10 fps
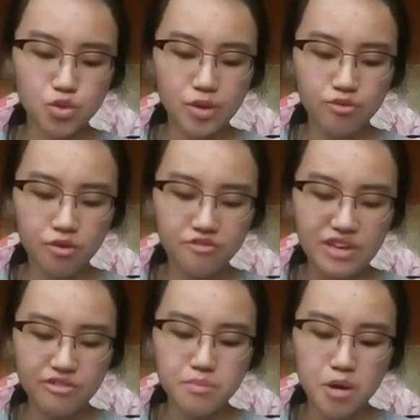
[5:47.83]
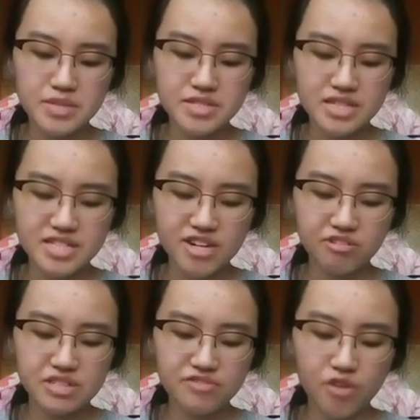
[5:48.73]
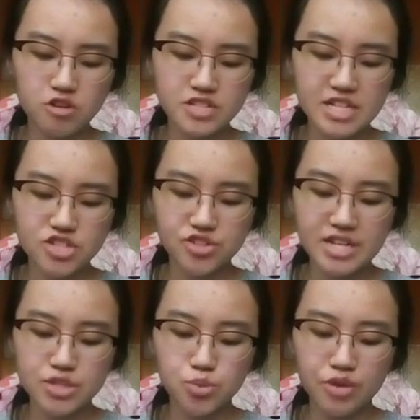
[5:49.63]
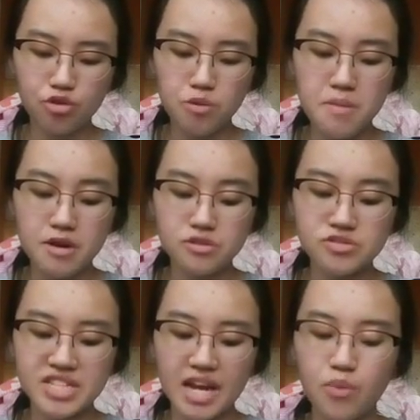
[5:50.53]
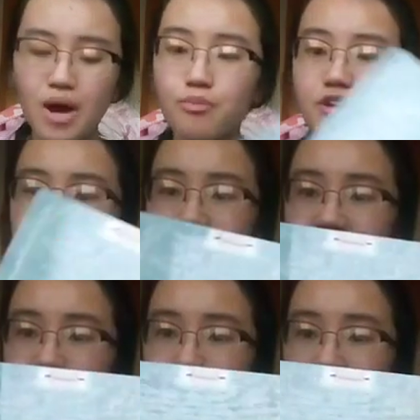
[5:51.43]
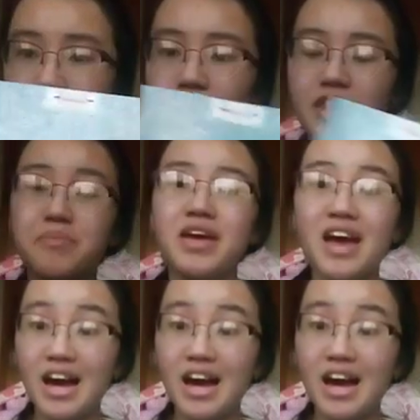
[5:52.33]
24 favorite moments in decorative arts history and 24 modern DIY projects inspired by them.